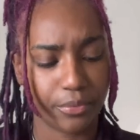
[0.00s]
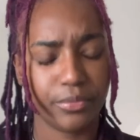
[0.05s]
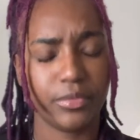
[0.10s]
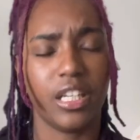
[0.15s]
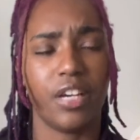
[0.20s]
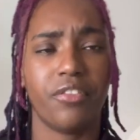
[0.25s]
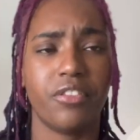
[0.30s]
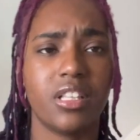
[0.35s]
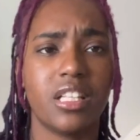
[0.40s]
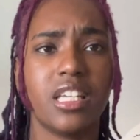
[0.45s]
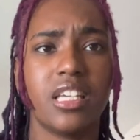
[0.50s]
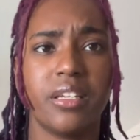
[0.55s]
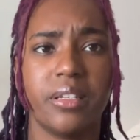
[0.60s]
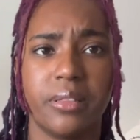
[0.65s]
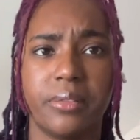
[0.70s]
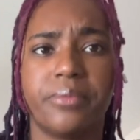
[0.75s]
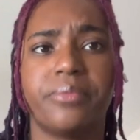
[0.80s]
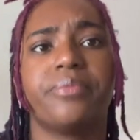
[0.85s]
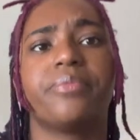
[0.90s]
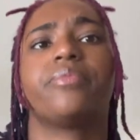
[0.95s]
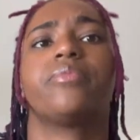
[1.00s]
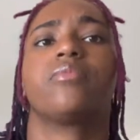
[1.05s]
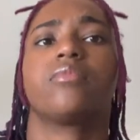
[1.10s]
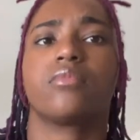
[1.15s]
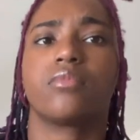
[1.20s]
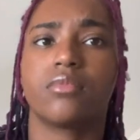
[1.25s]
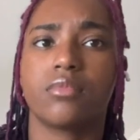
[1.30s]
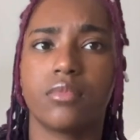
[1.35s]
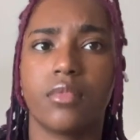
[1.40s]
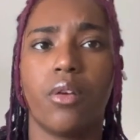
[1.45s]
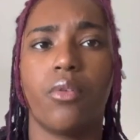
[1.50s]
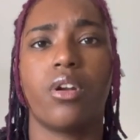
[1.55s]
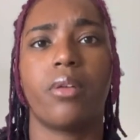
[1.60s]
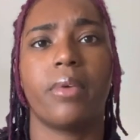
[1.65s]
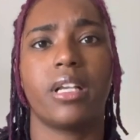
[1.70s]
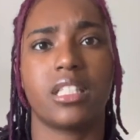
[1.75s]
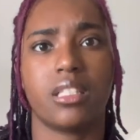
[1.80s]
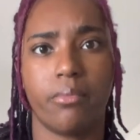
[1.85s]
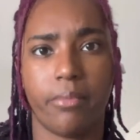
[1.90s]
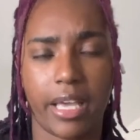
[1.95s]
definitely I wanna
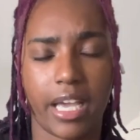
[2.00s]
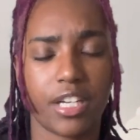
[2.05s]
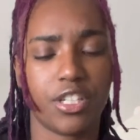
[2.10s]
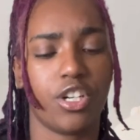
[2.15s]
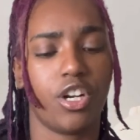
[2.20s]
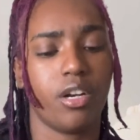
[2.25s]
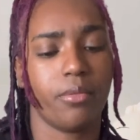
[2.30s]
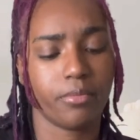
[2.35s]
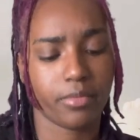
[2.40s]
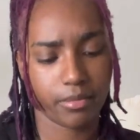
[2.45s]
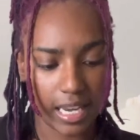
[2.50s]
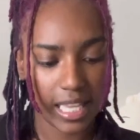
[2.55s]
make some bag charms.